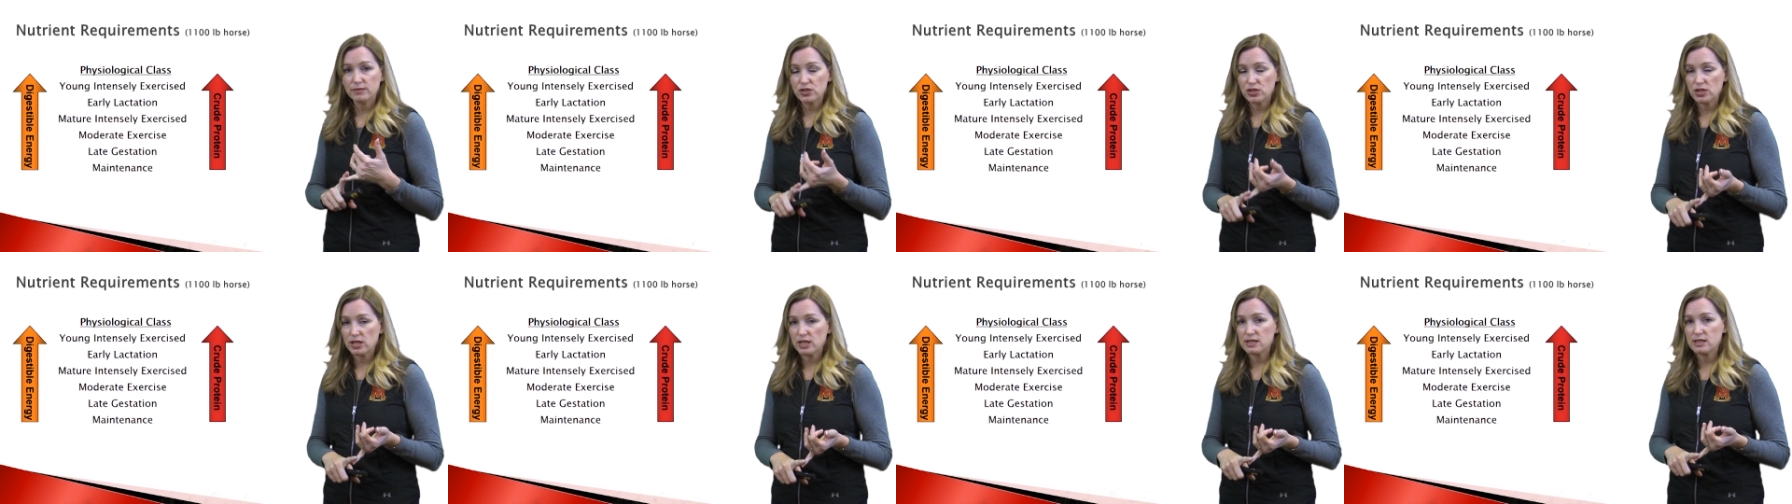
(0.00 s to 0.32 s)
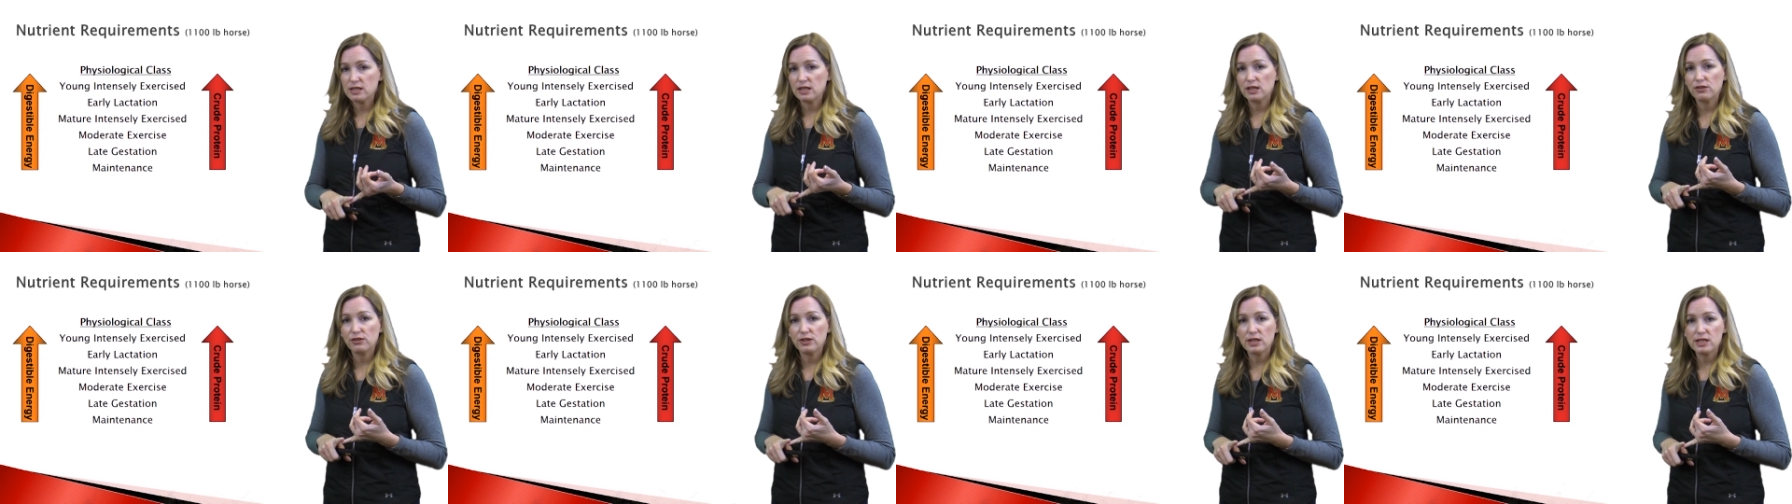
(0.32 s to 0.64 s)
she has
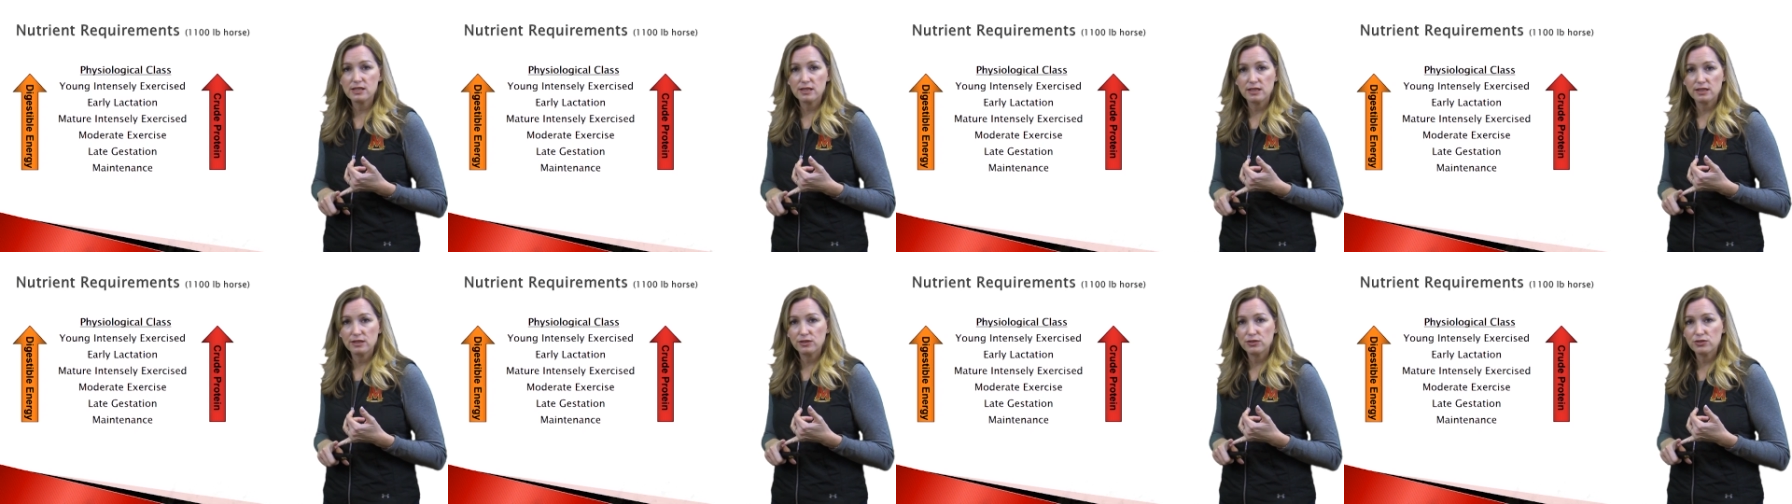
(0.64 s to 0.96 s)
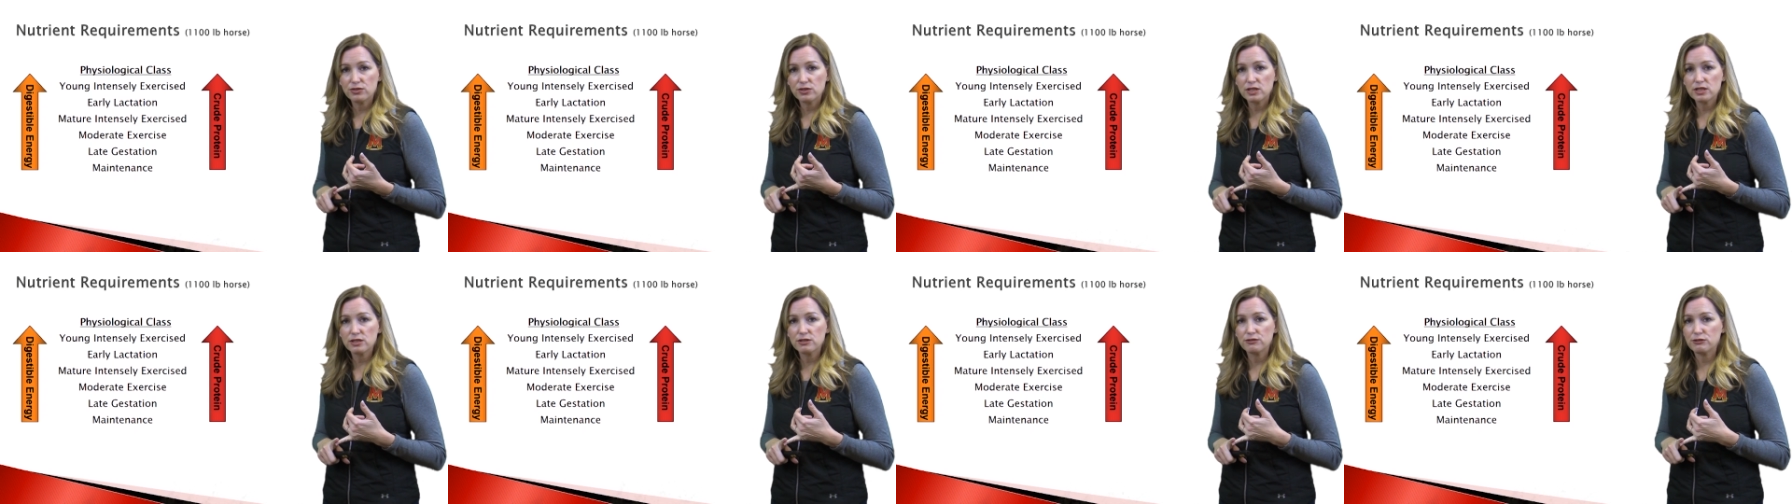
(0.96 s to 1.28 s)
increasing
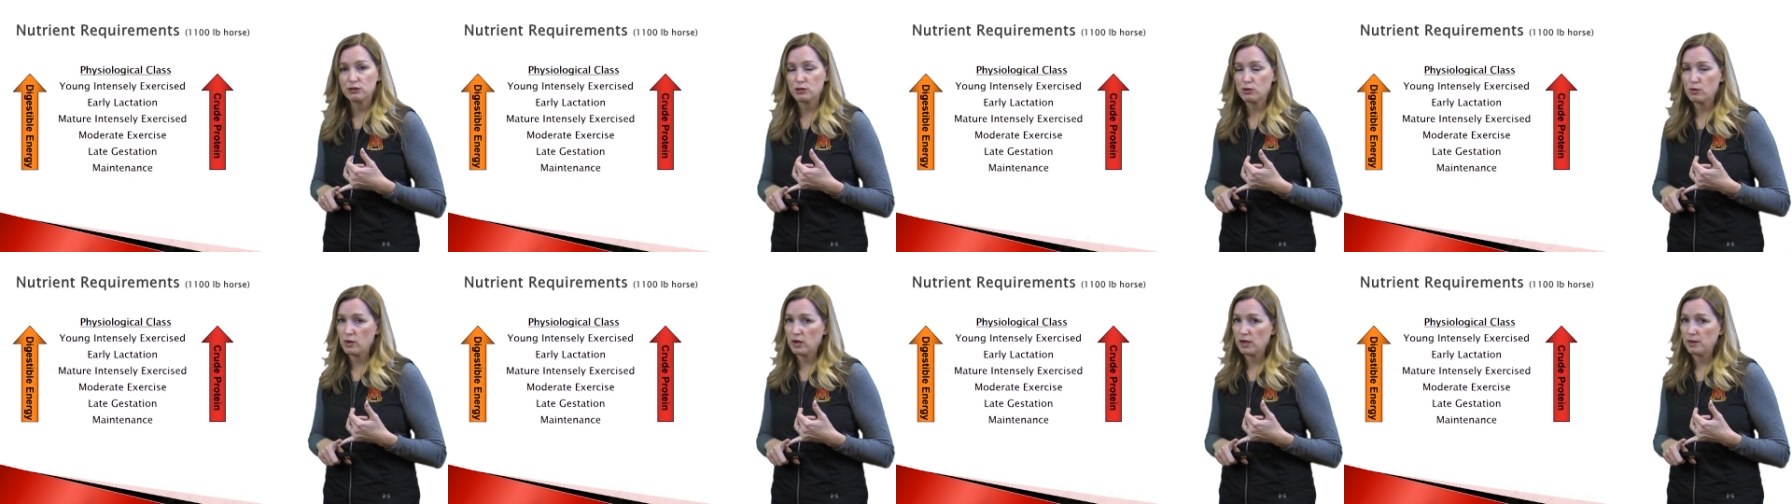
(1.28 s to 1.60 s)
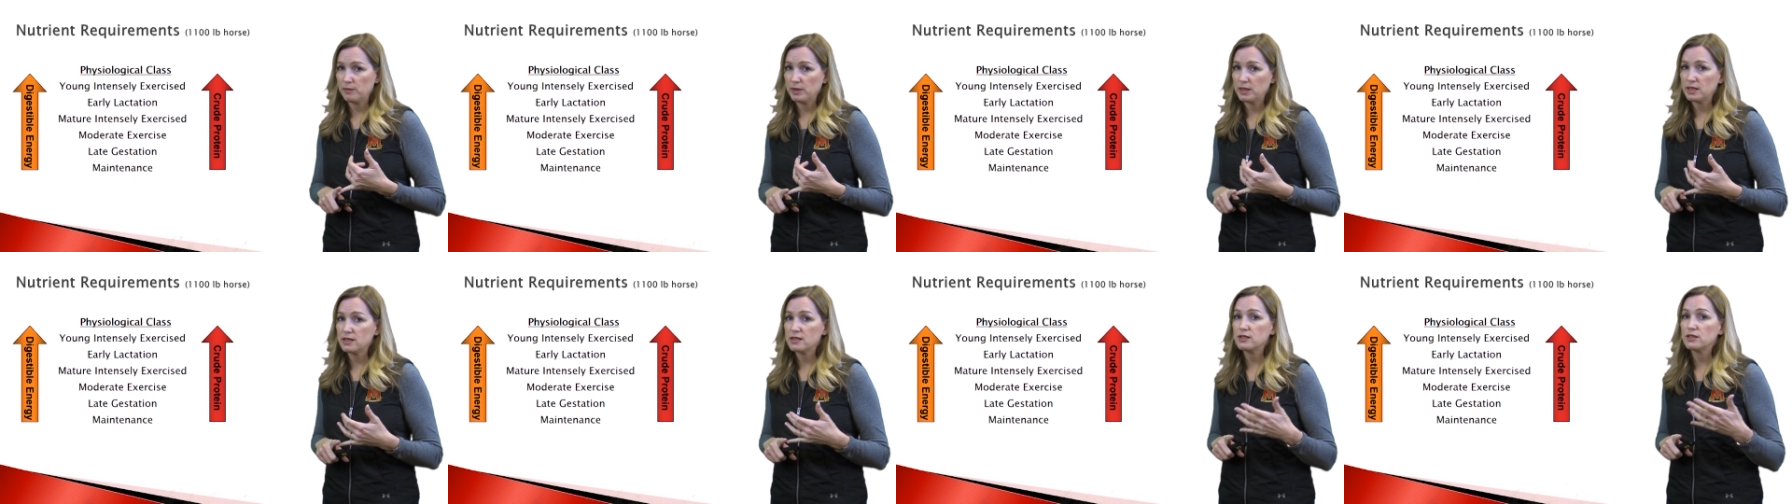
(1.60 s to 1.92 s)
nutritional
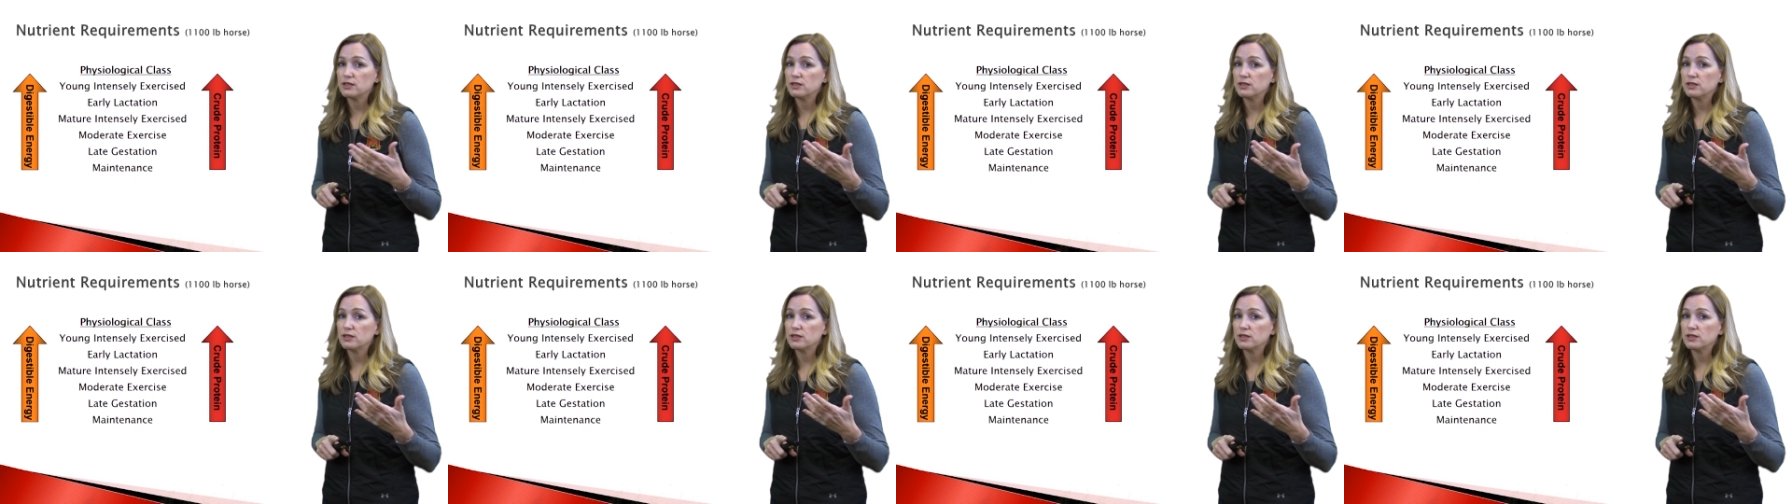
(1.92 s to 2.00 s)
requirements.